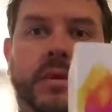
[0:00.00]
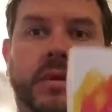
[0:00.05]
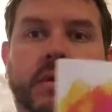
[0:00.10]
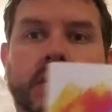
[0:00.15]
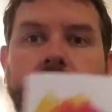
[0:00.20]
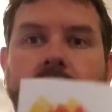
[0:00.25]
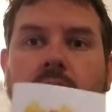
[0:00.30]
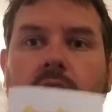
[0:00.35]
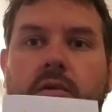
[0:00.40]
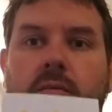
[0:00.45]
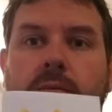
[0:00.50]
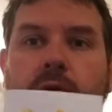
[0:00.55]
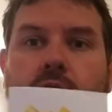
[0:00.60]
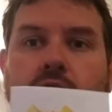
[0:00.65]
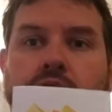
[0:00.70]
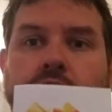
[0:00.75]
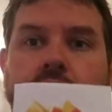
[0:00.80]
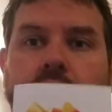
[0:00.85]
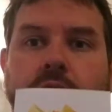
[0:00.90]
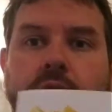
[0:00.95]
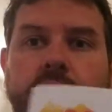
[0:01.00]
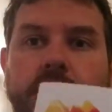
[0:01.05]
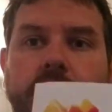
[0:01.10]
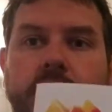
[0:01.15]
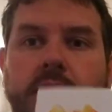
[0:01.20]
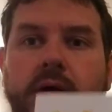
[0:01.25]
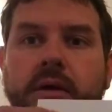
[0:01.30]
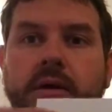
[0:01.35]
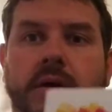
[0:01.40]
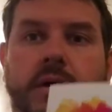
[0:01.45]
It's a little brochure
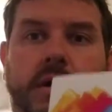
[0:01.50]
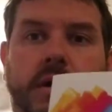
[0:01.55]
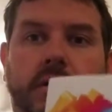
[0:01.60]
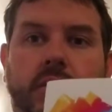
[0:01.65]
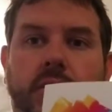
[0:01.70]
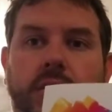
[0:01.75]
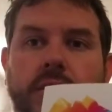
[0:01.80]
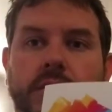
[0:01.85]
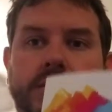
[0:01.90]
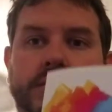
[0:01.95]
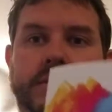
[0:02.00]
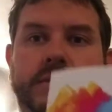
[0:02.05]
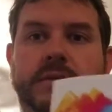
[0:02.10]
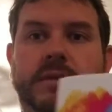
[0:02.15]
on oils.